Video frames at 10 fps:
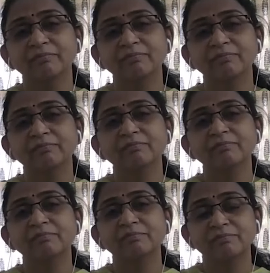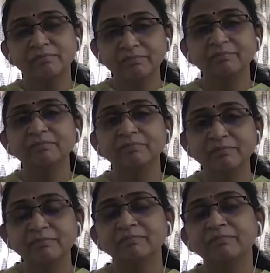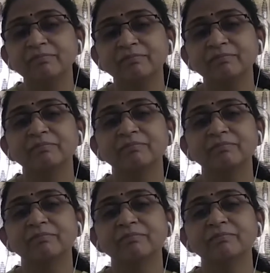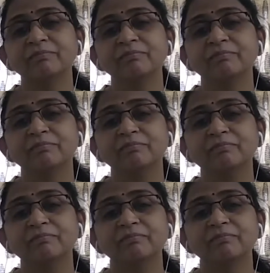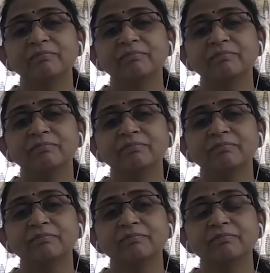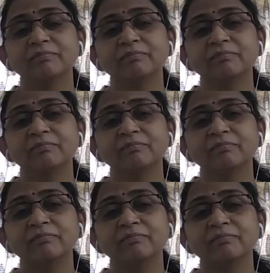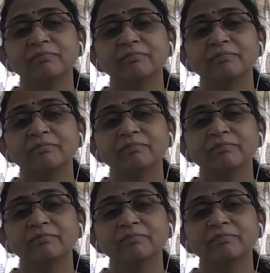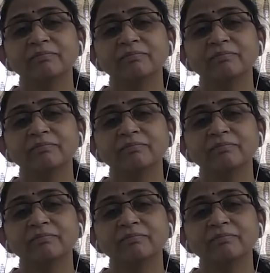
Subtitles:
No words are spoken by the person on screen.